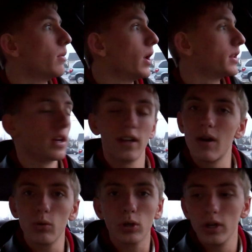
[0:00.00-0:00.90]
But uh,
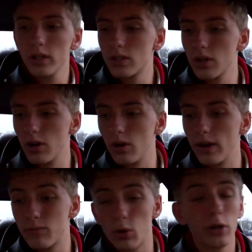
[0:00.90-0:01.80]
now we're good, so
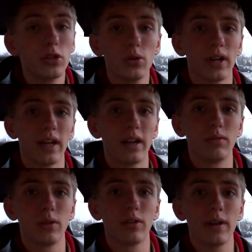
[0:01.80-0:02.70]
8.42, gotta head
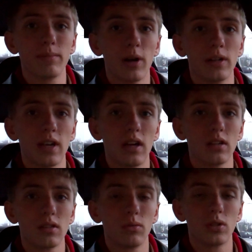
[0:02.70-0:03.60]
over to the grandparents'
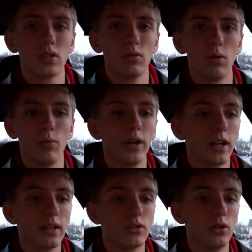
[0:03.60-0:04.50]
house and we'll see what we
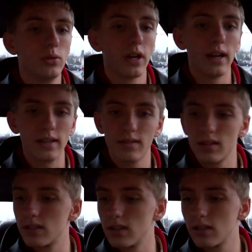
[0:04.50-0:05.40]
get into today,
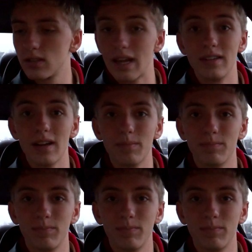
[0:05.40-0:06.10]
since it's Saturday.